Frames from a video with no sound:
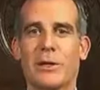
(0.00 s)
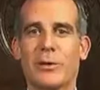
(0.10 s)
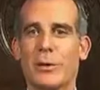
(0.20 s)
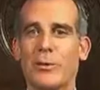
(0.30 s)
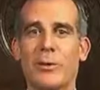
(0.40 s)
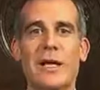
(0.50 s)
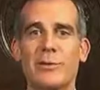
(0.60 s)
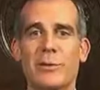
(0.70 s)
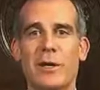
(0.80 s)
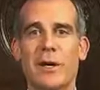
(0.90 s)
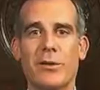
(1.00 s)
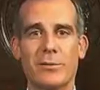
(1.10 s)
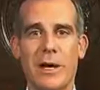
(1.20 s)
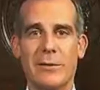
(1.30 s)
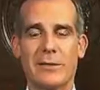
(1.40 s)
we will, as we've done
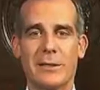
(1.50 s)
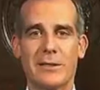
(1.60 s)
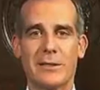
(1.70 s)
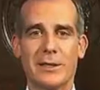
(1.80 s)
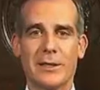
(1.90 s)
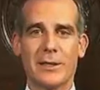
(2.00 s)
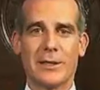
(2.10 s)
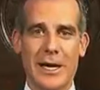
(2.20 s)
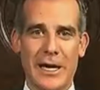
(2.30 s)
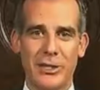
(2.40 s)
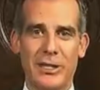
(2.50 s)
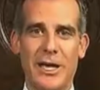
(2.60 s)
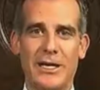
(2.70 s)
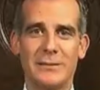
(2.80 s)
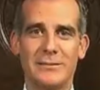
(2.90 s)
throughout this,
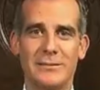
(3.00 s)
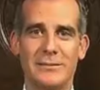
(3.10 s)
educate,